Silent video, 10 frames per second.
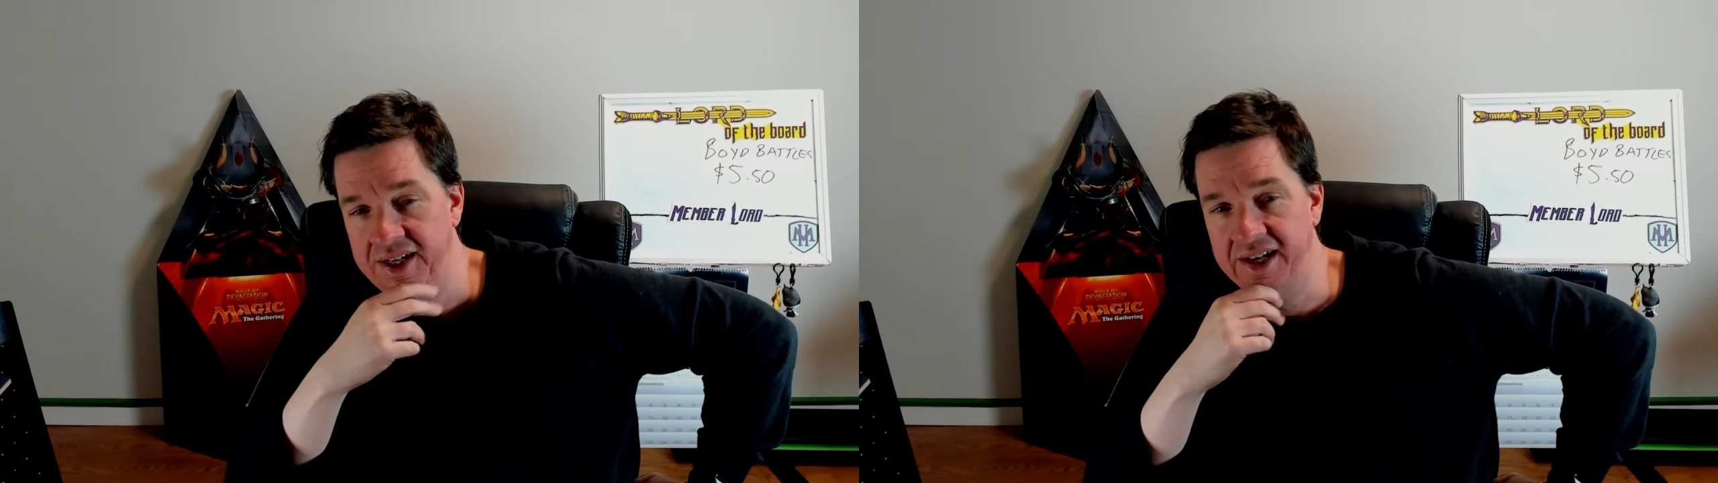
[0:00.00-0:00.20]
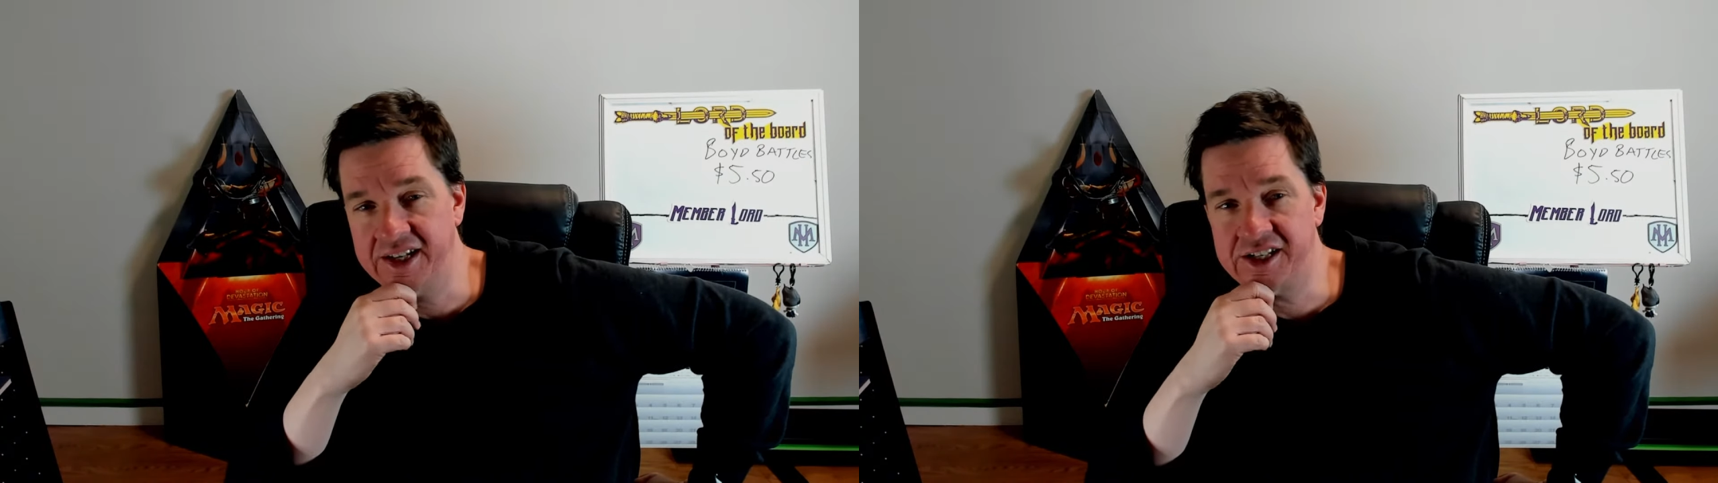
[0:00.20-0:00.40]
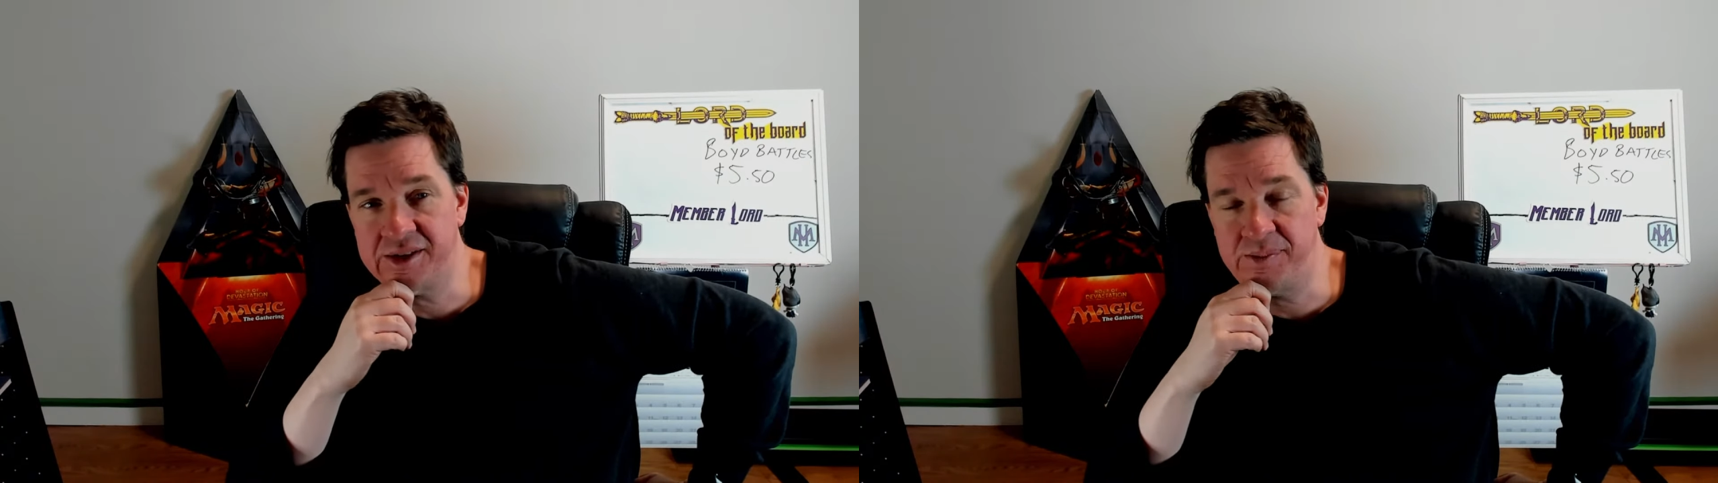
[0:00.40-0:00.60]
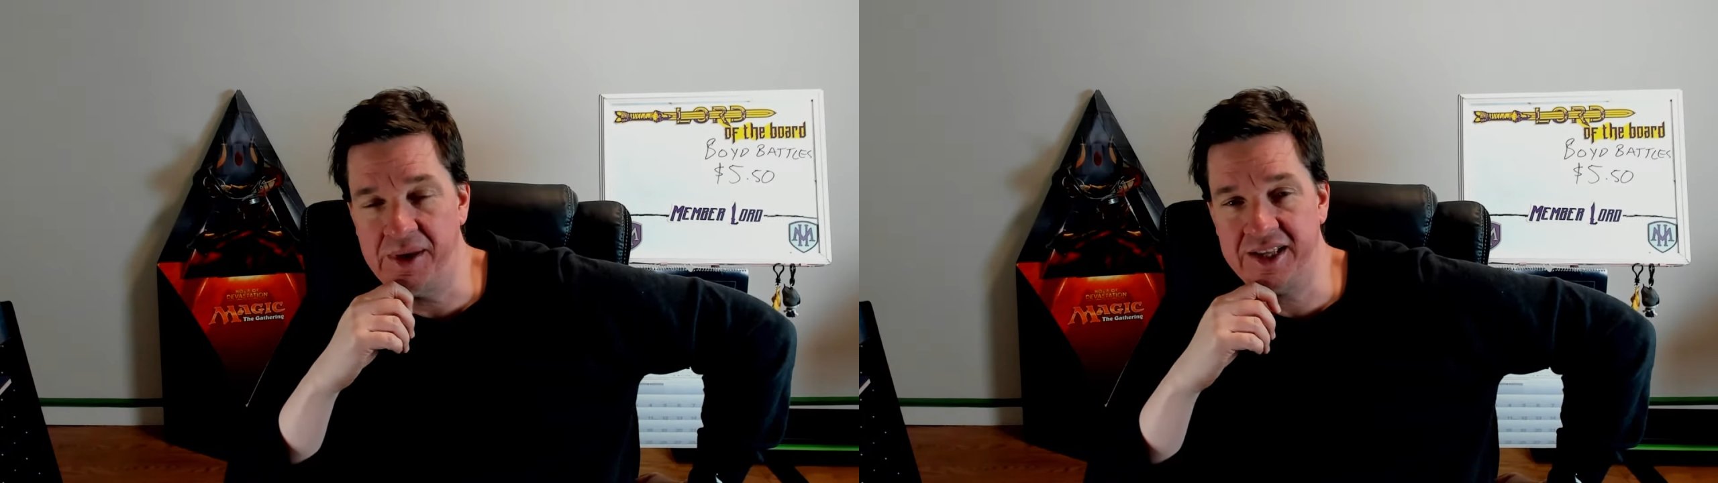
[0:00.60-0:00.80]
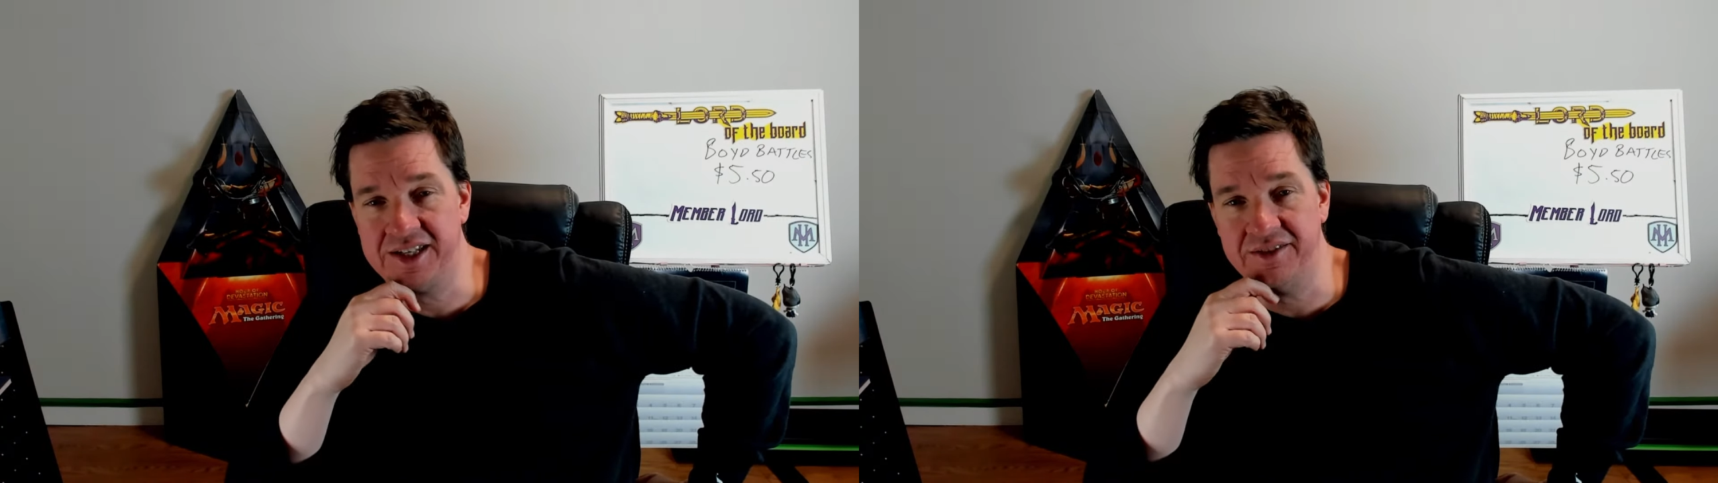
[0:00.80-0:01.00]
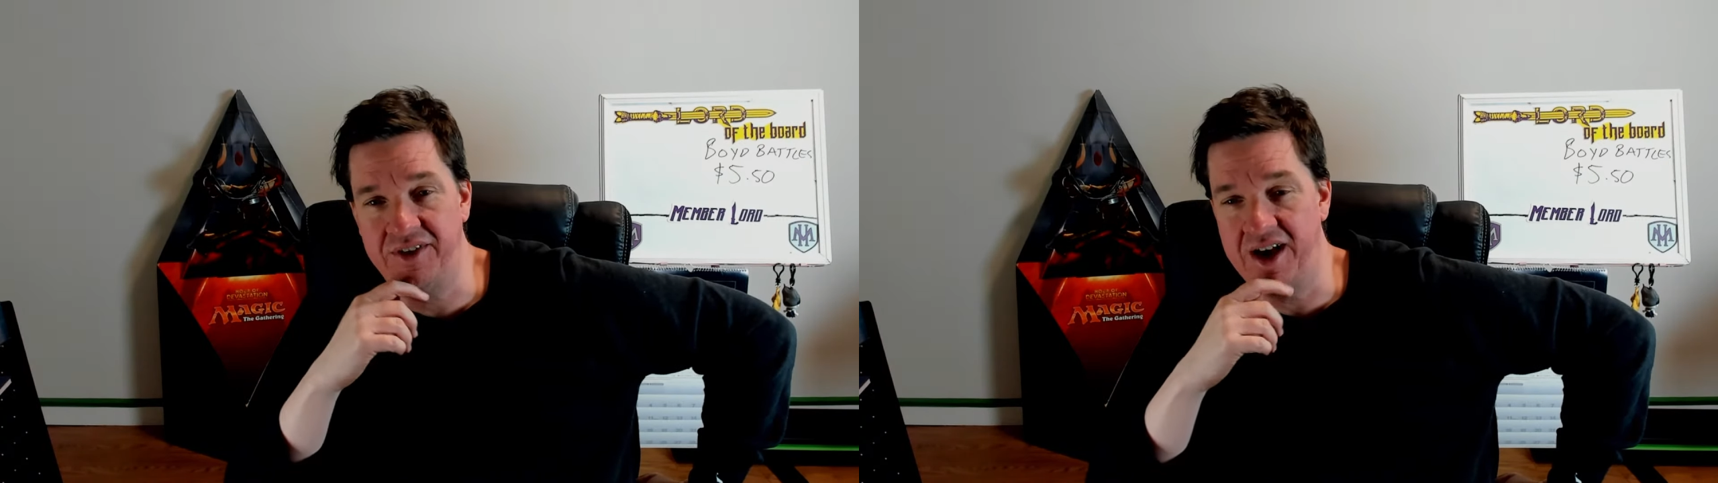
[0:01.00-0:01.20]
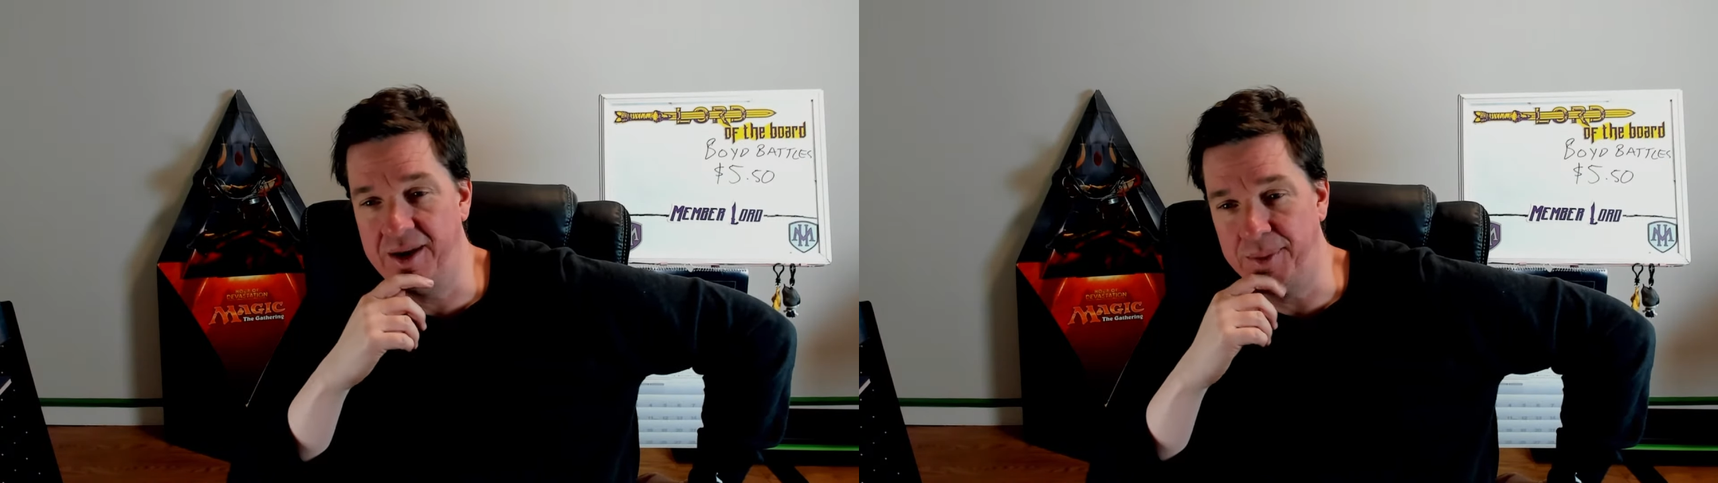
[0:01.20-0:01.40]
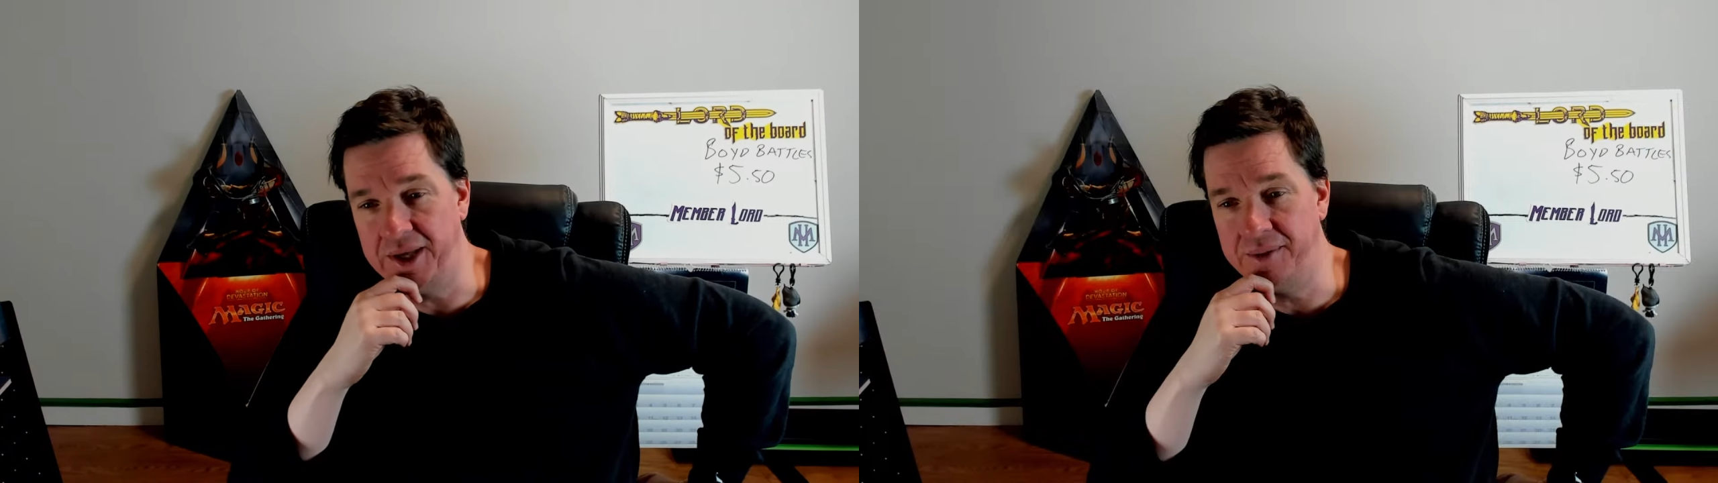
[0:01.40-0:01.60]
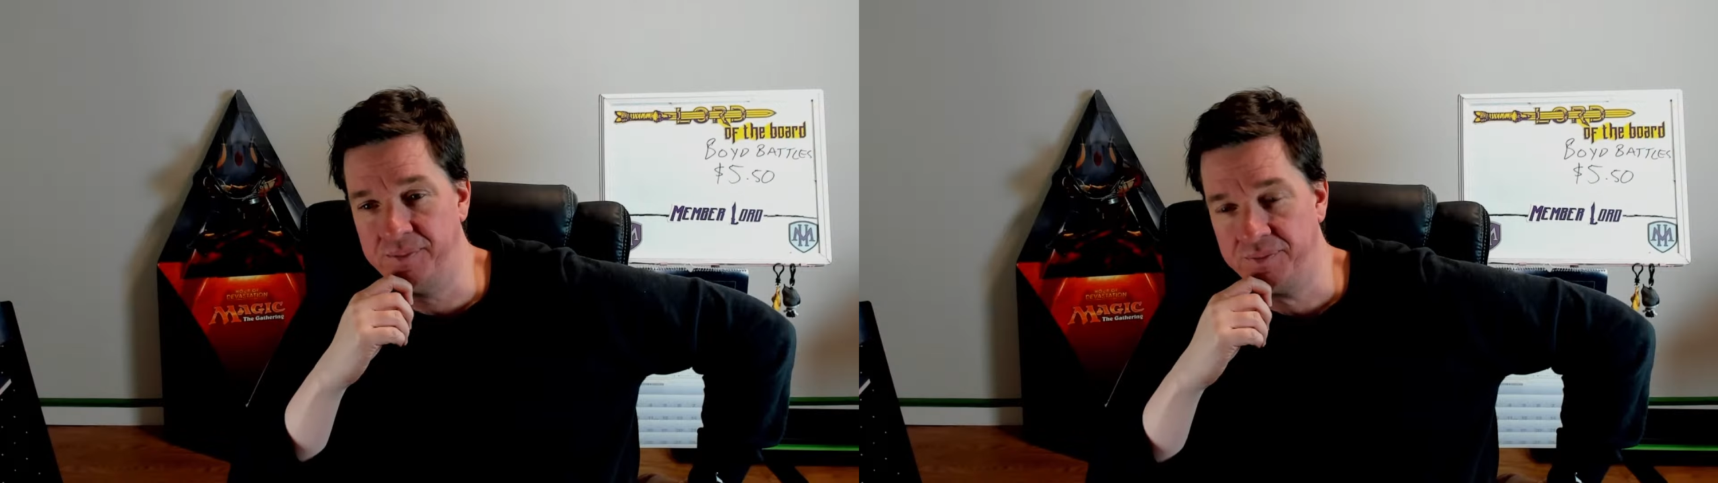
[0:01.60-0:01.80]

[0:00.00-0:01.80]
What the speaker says: hobby.